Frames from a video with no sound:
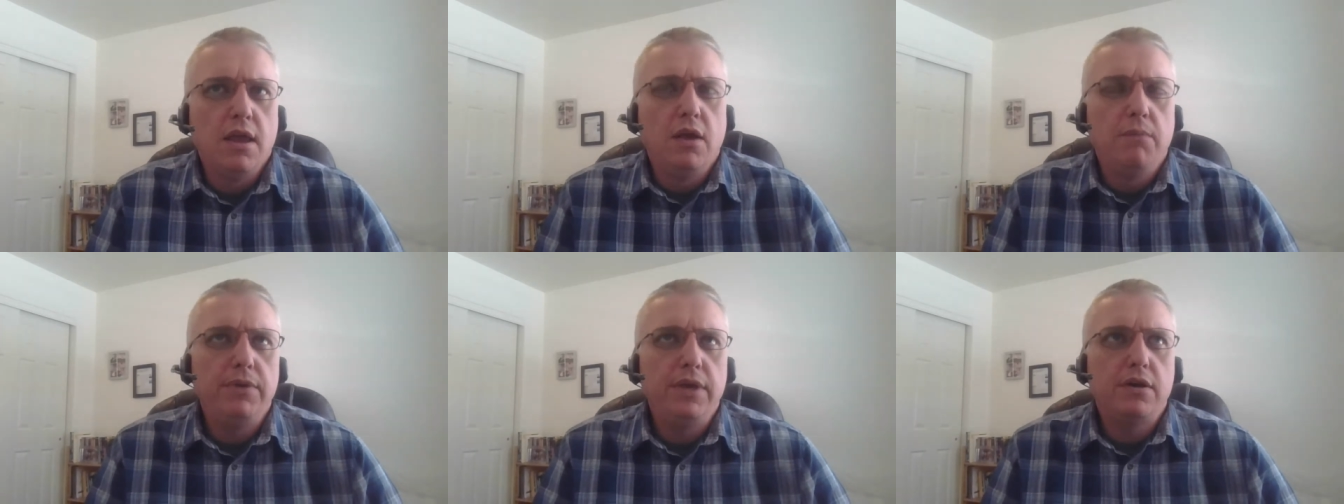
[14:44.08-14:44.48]

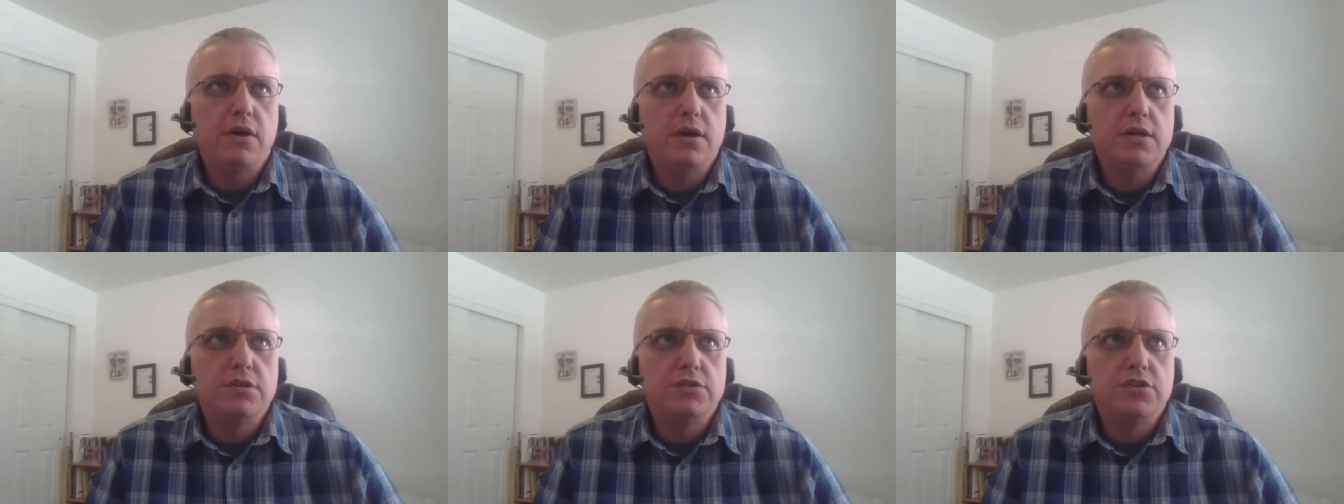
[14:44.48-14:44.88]

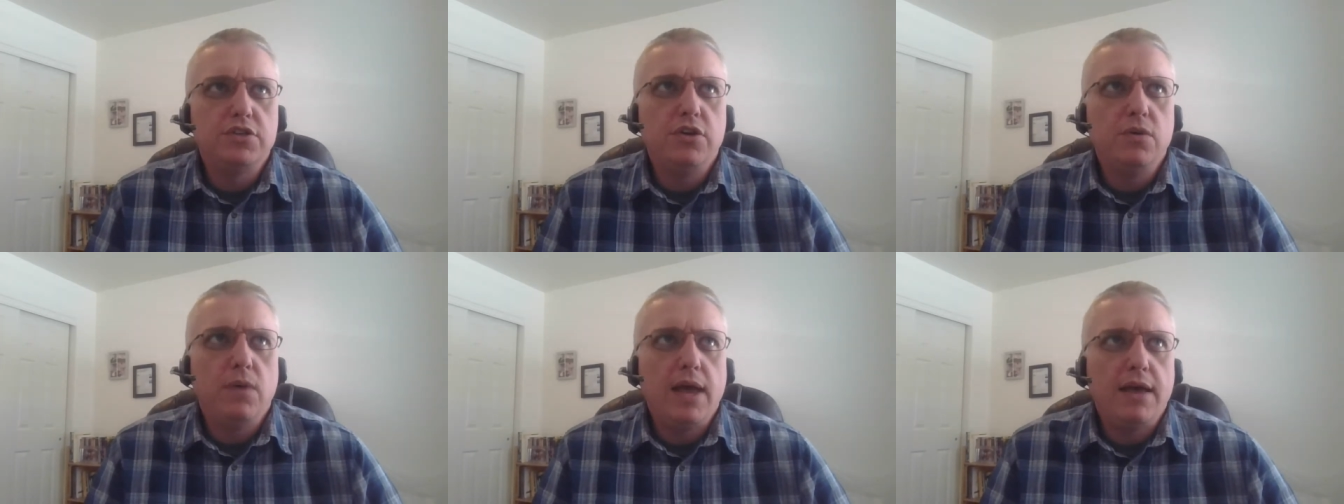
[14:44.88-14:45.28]
because
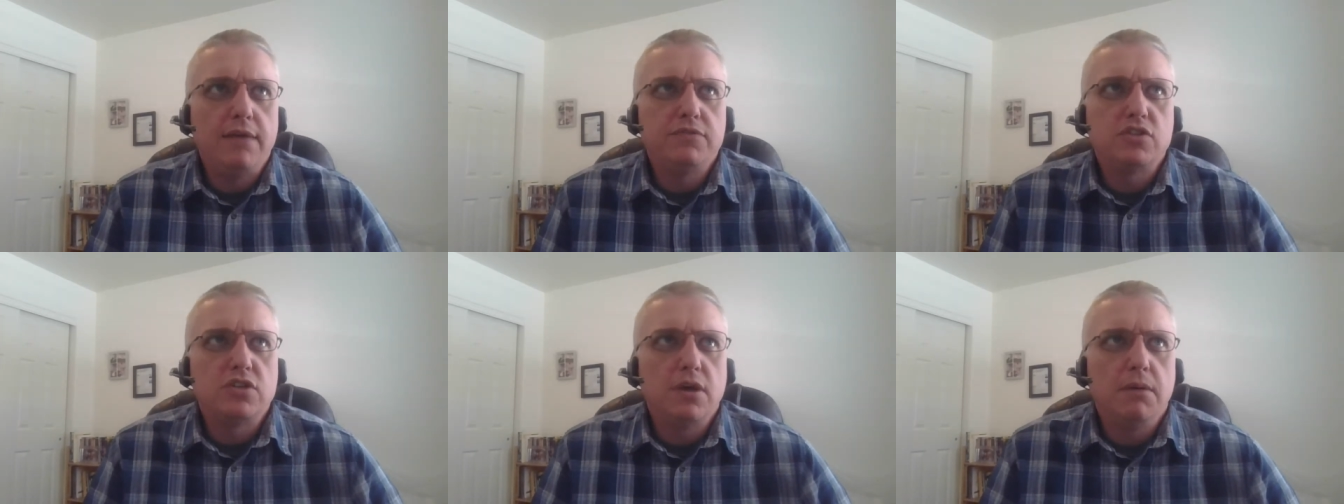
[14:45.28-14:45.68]
you
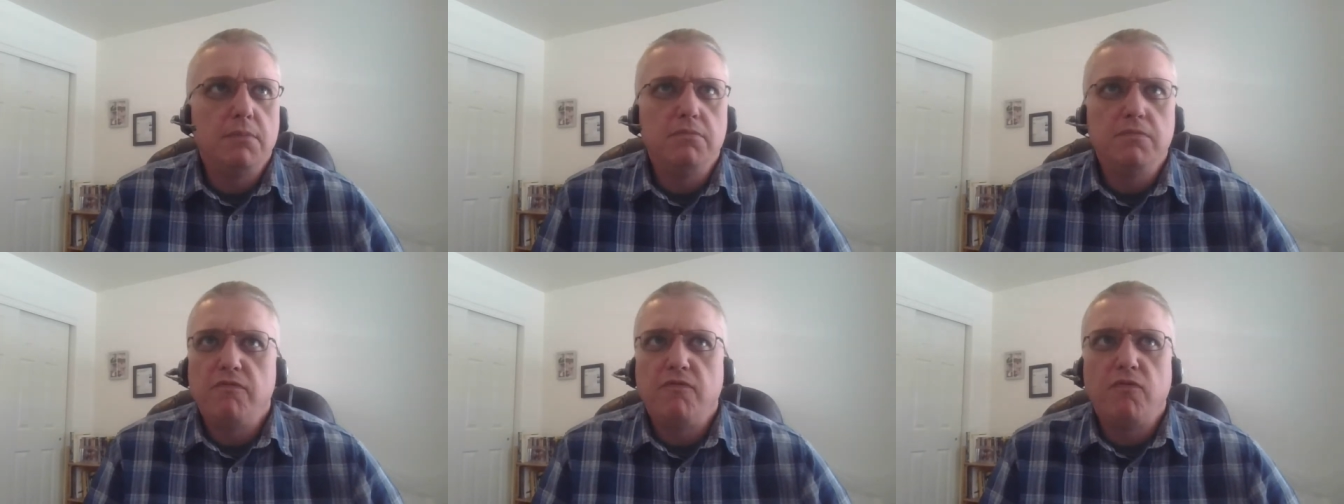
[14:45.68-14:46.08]
have
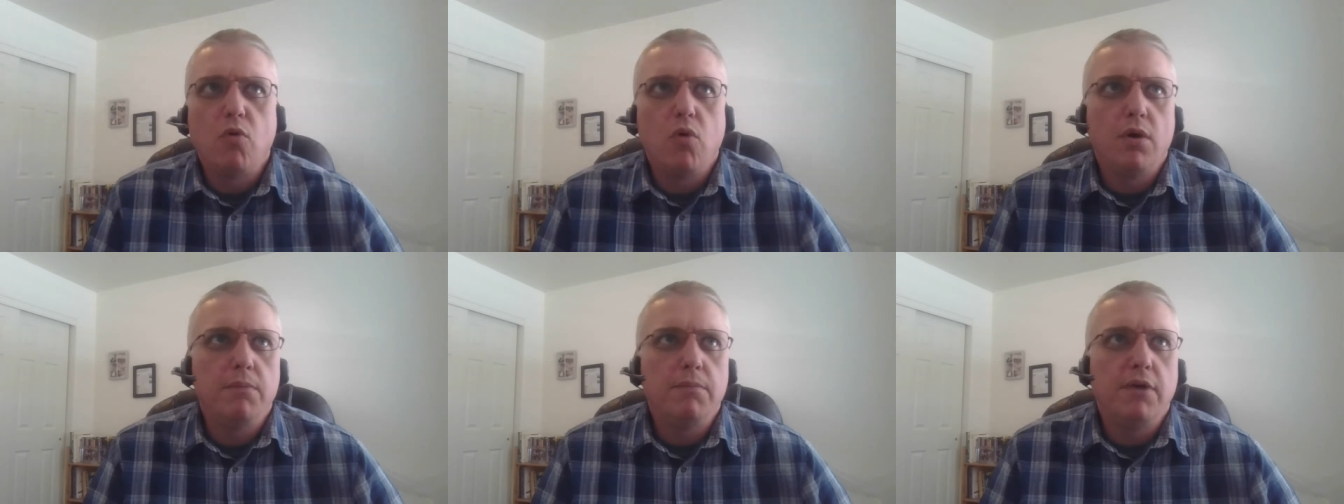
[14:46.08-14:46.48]
some
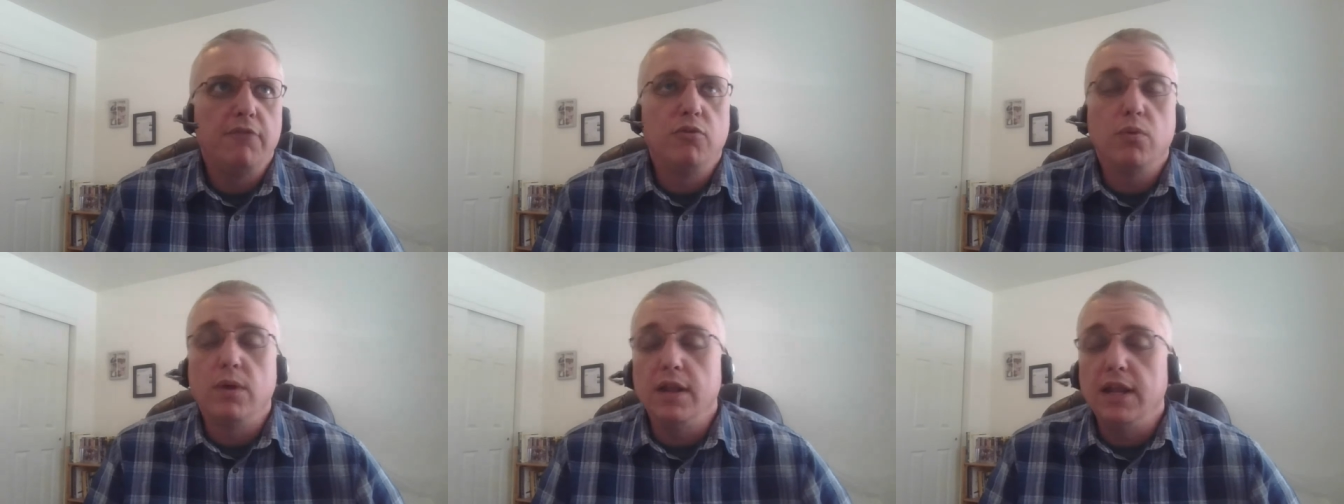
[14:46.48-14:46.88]
form of
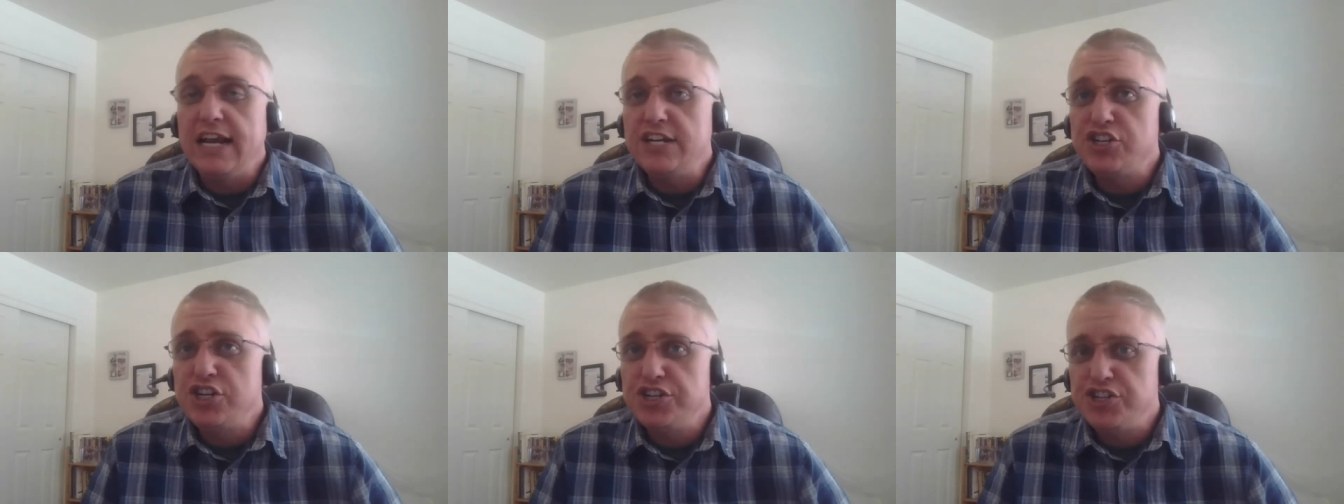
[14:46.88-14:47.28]
a
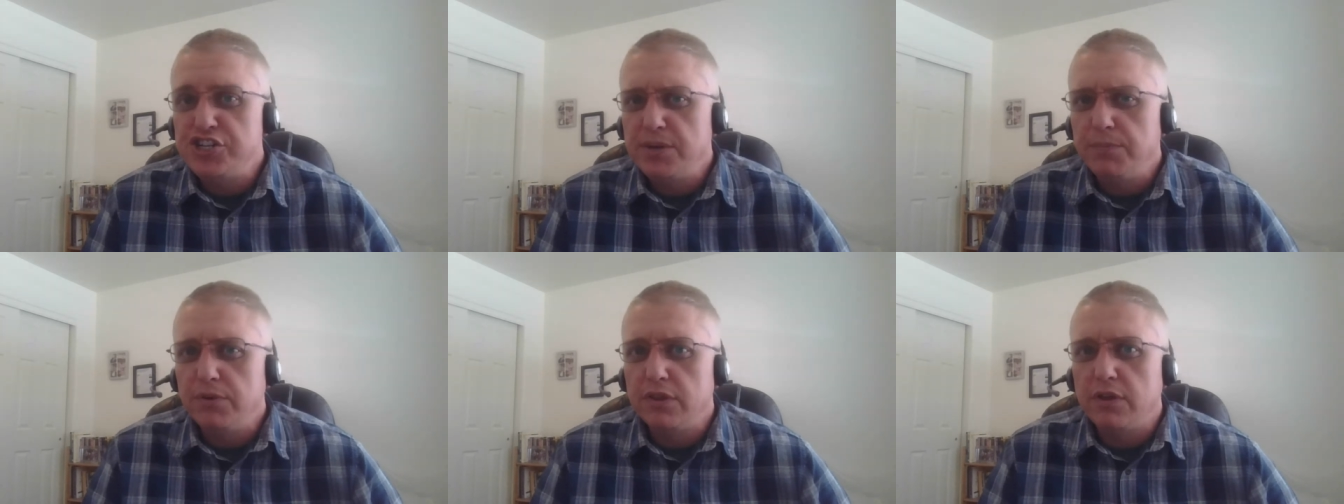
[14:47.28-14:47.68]

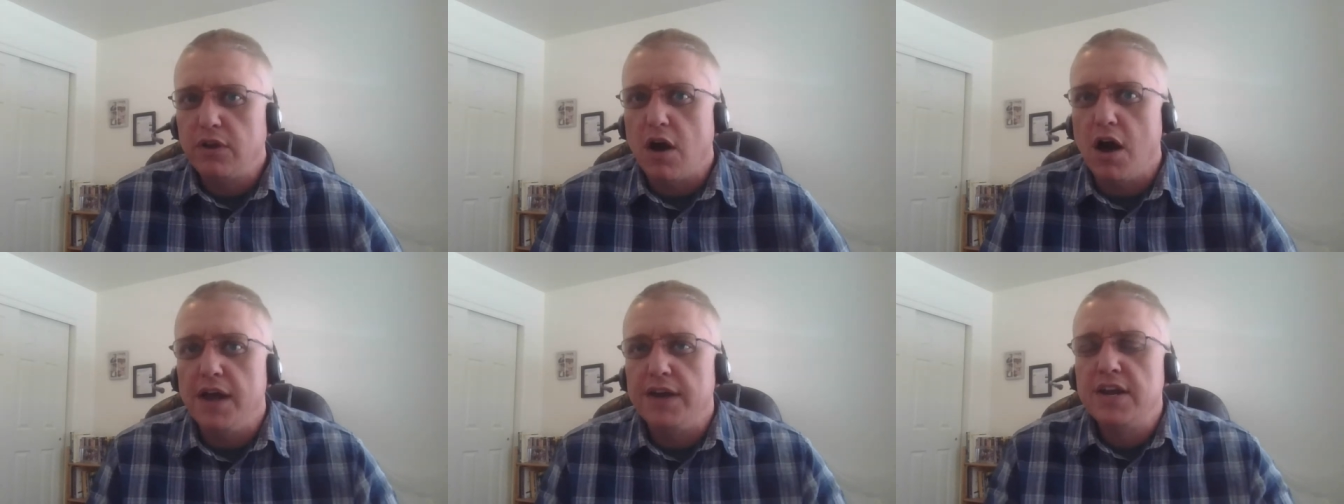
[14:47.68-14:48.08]
relationship with
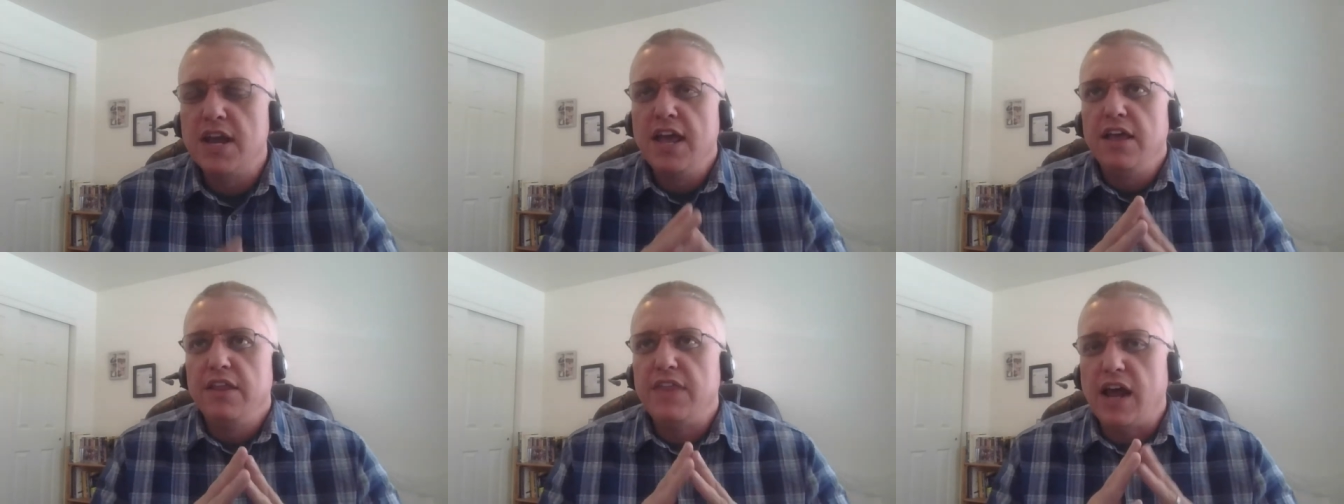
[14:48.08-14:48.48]
God
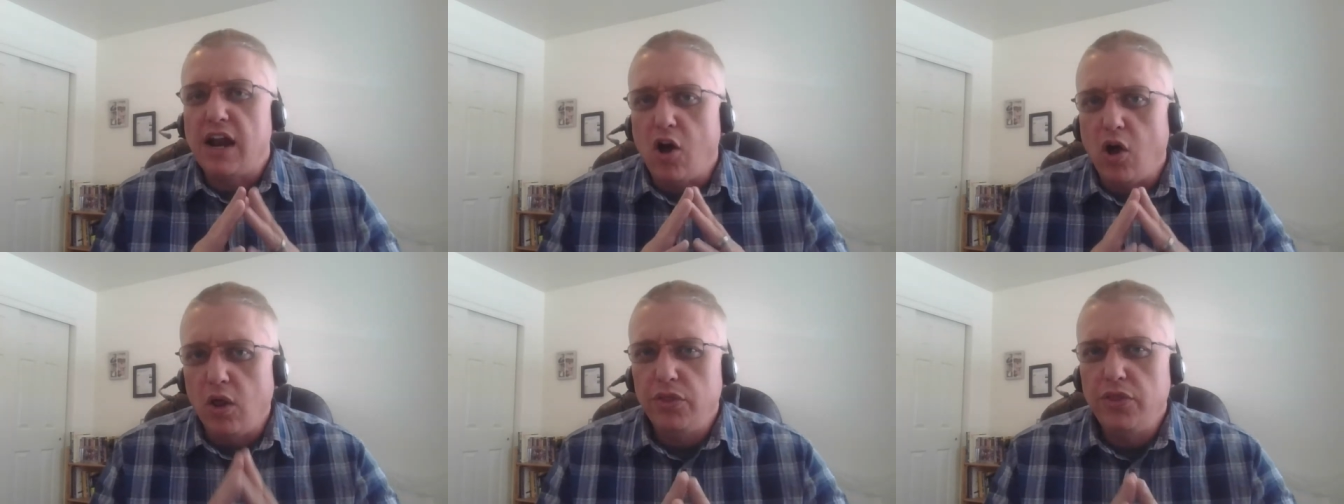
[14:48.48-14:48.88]
that
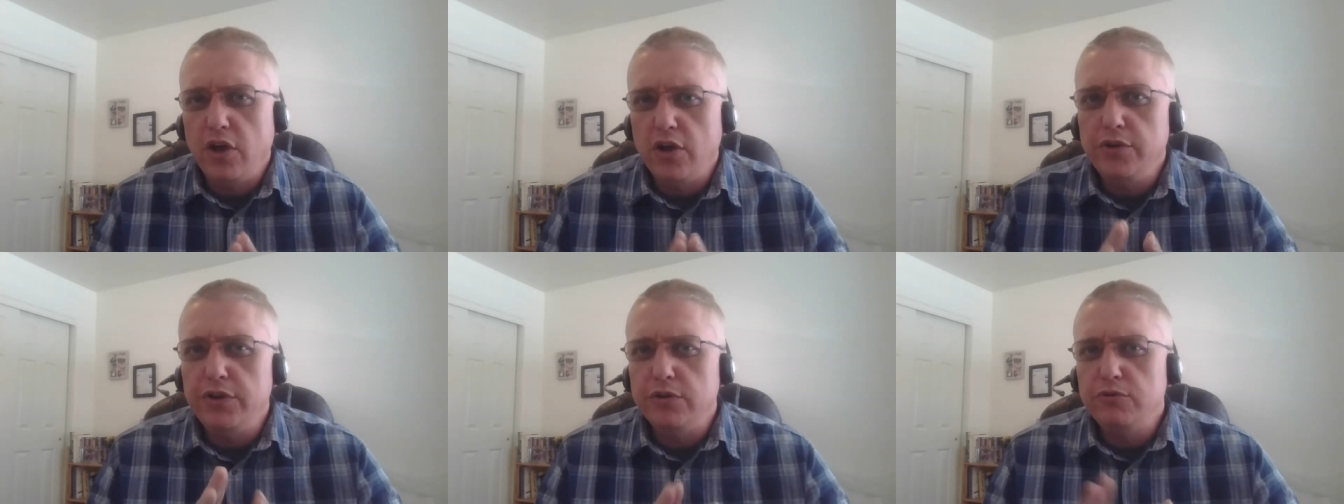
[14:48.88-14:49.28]

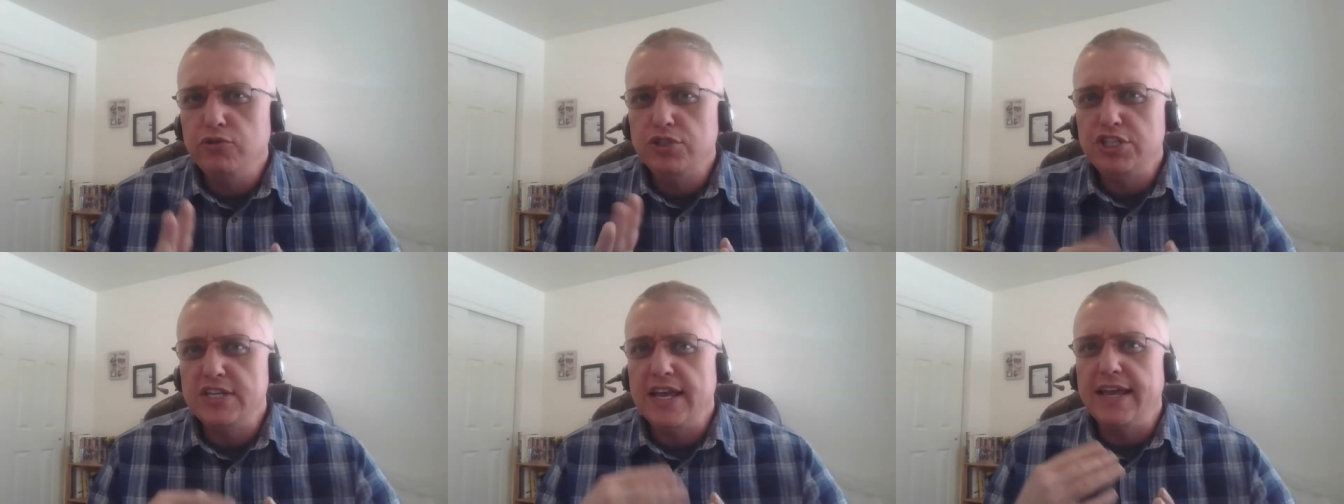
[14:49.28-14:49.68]
although you
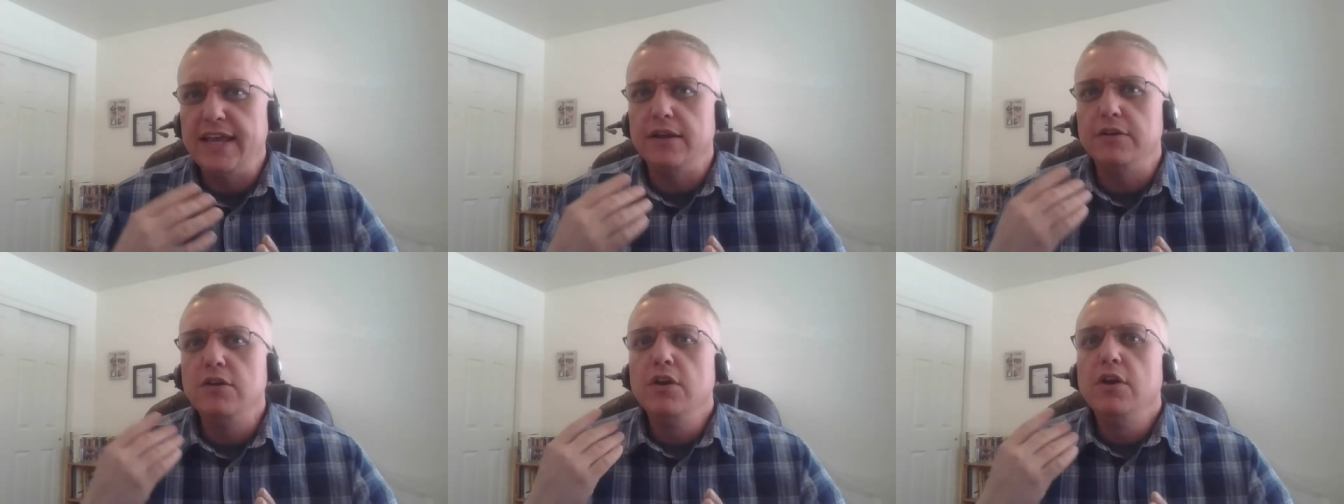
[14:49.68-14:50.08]

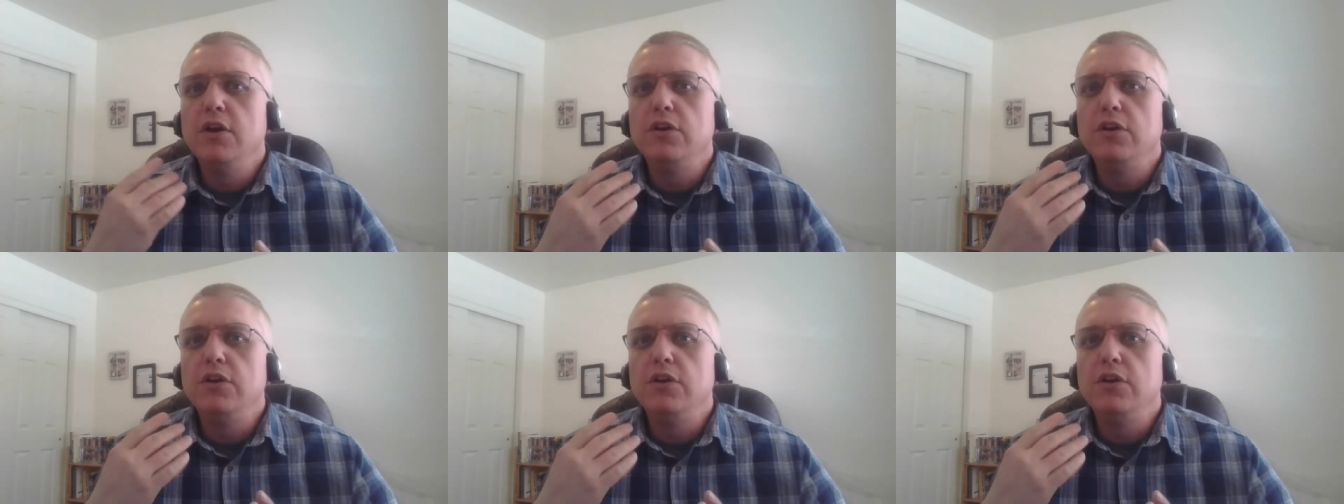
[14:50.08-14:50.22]
sin,